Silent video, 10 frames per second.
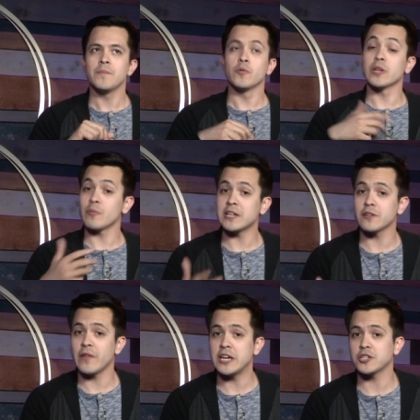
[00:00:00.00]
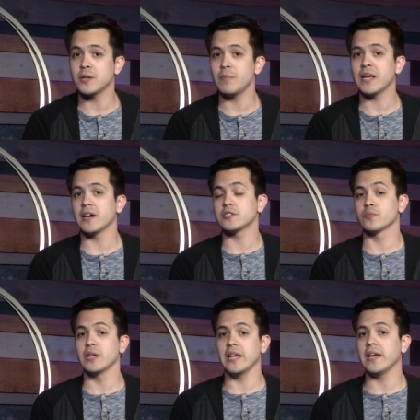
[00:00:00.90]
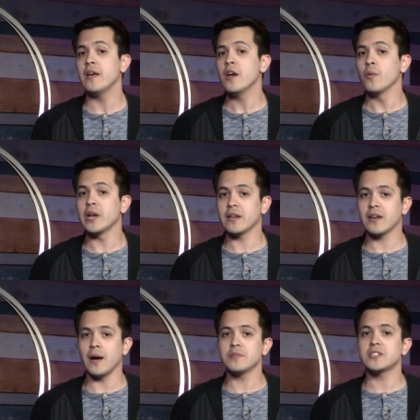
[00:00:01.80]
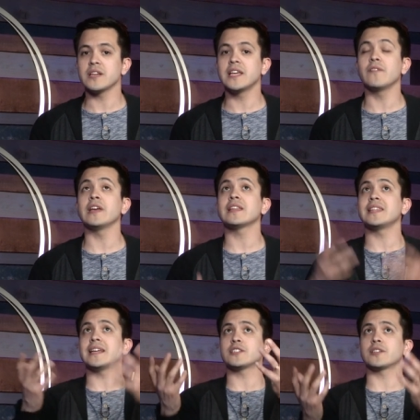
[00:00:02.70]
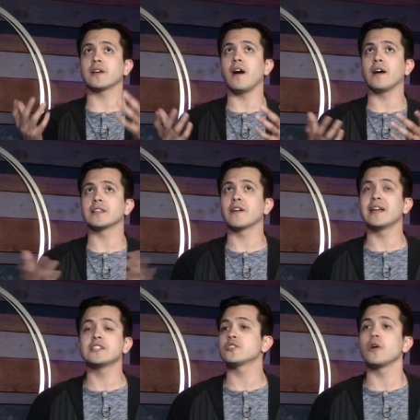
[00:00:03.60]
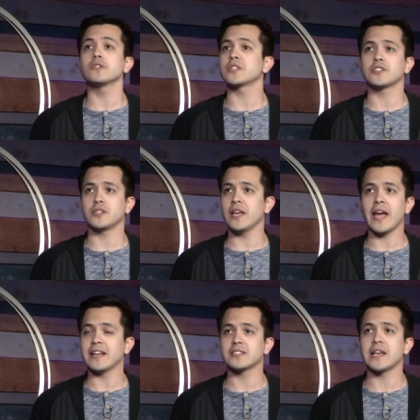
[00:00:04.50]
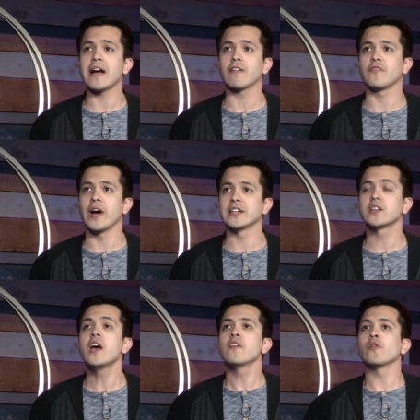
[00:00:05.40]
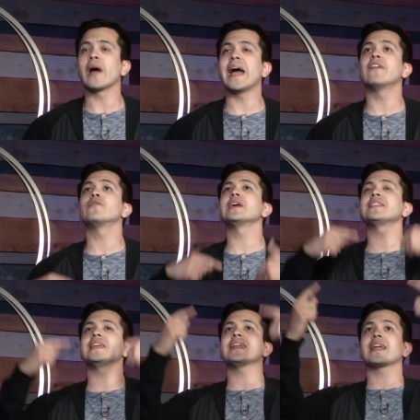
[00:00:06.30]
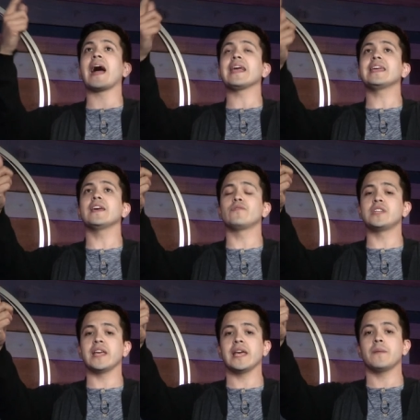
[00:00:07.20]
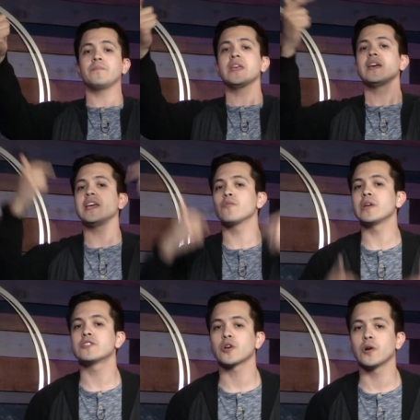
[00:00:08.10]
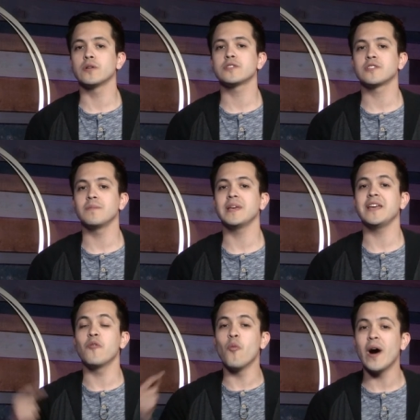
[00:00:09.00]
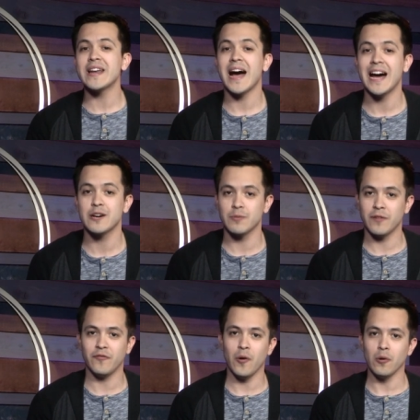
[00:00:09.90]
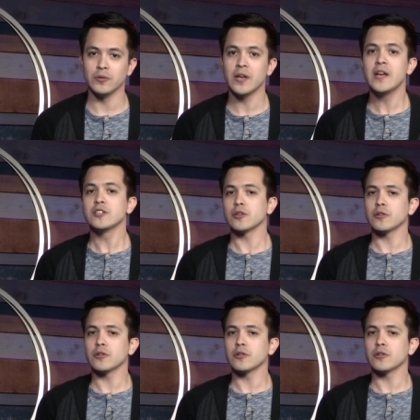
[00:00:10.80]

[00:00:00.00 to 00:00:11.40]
with reservation because really, when it comes to giving things to God, there is no such thing as sacrifice. For everything that I give to Him, He returns to me 100 fold. So,